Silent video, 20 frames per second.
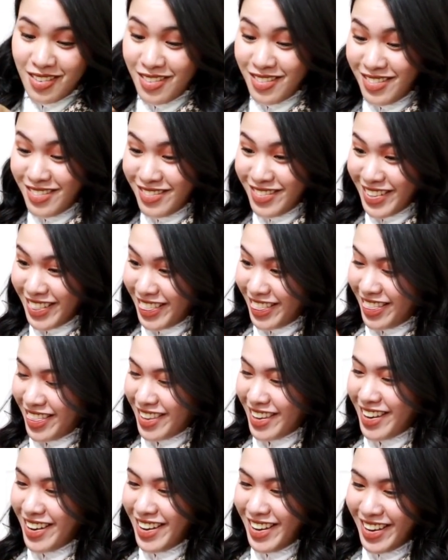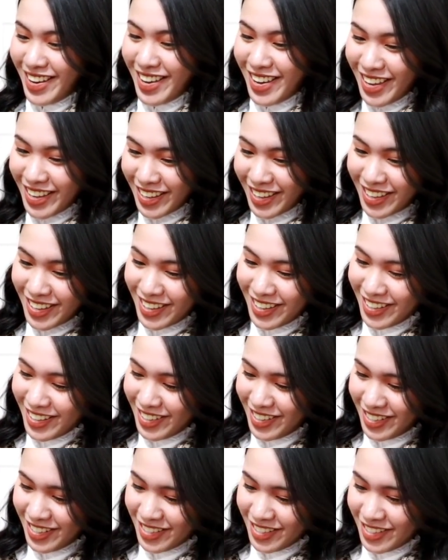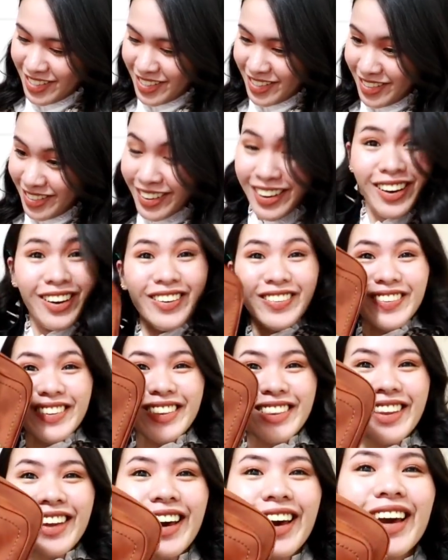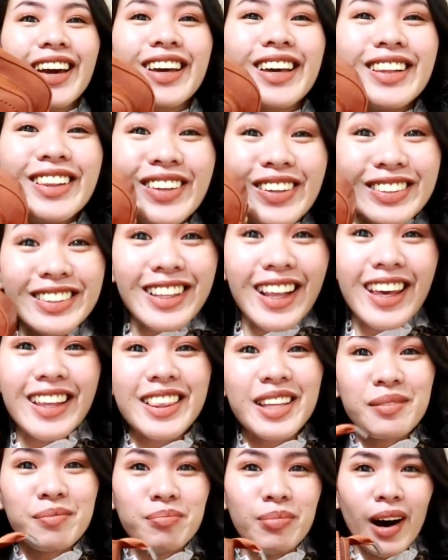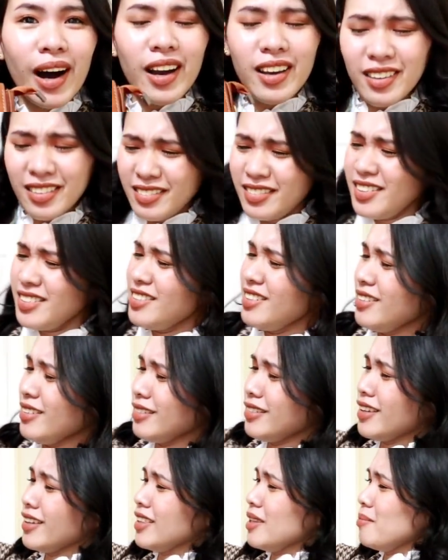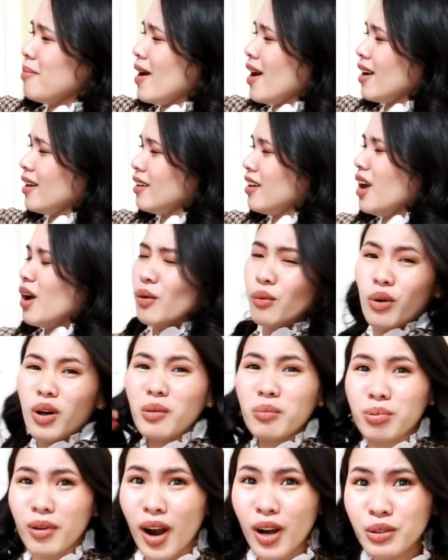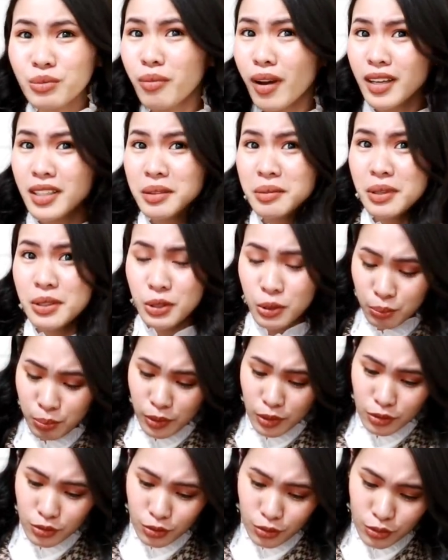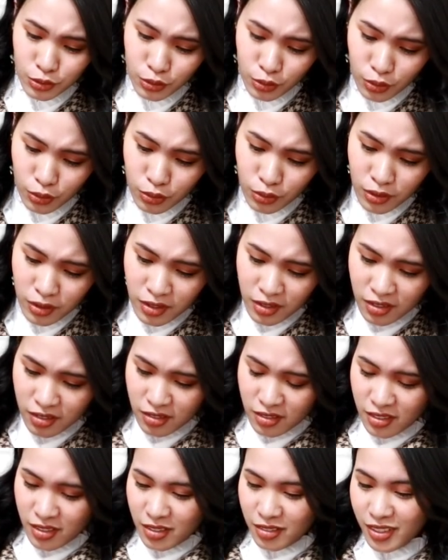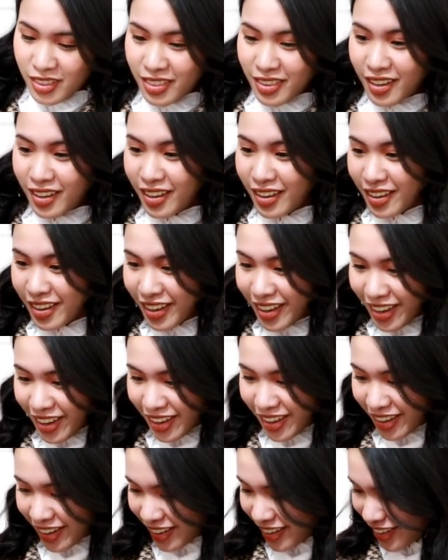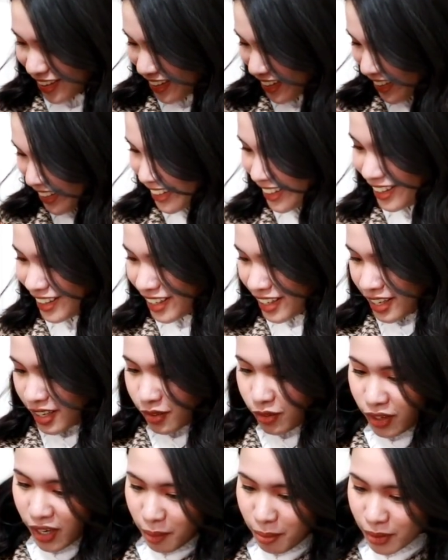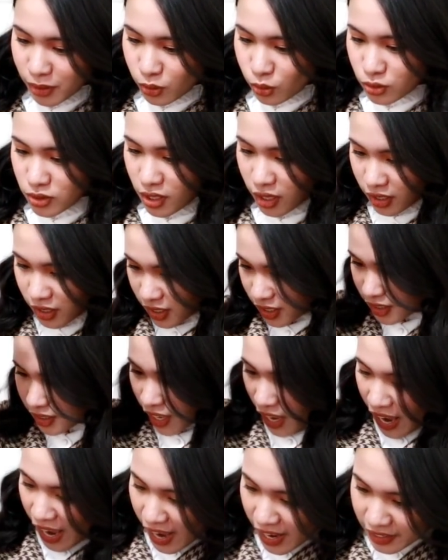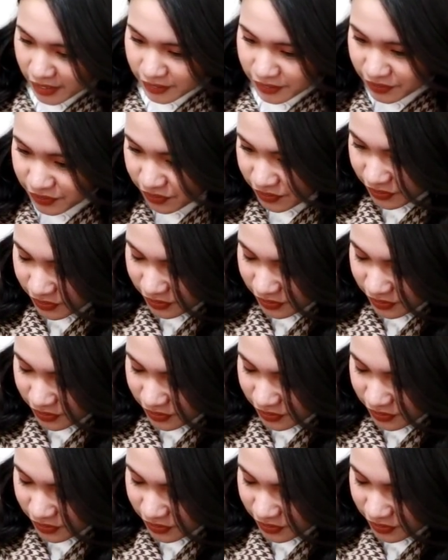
What the heck? Oh, what the heck? It looks like the bag. It doesn't look like the bag. Well, brown bag naman yung picture, so... What the heck? Wala ba tong sa kulitan?